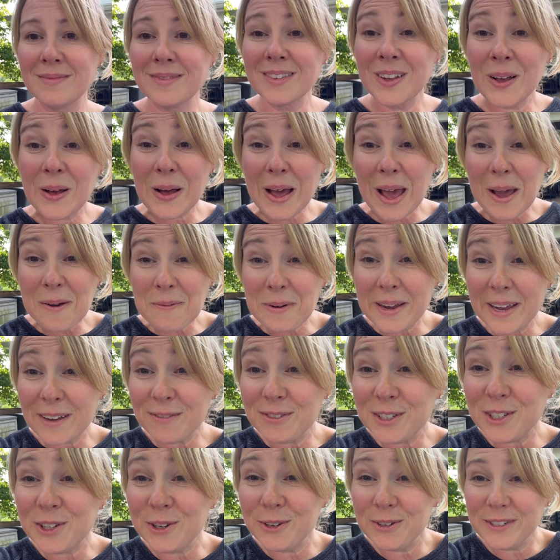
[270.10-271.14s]
Okay, we have
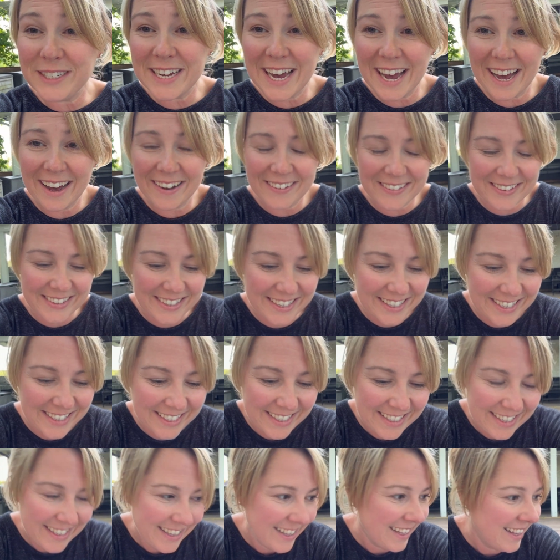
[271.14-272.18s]
2 down
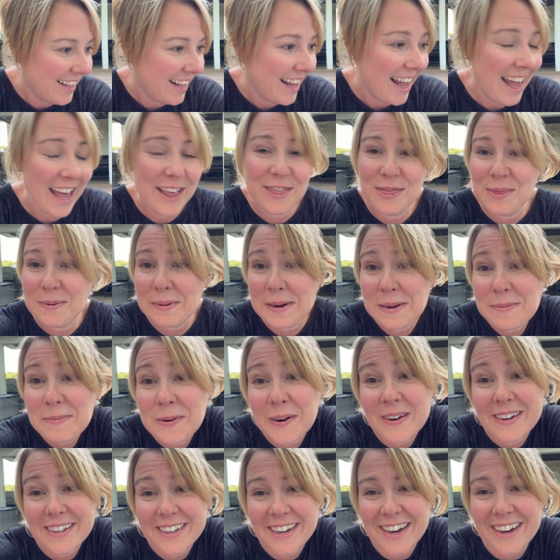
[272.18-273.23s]
and 3
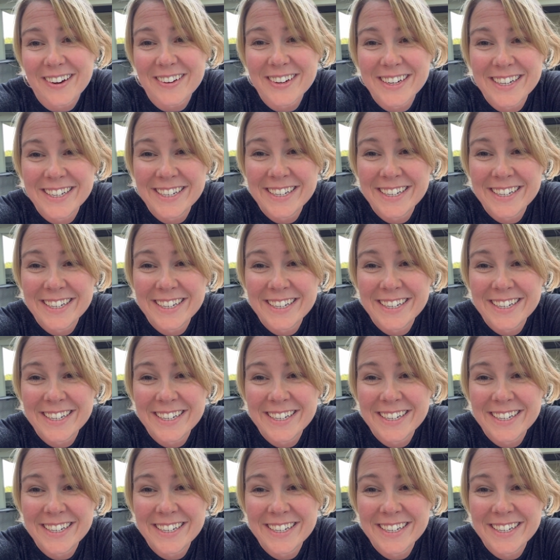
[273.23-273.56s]
more to go.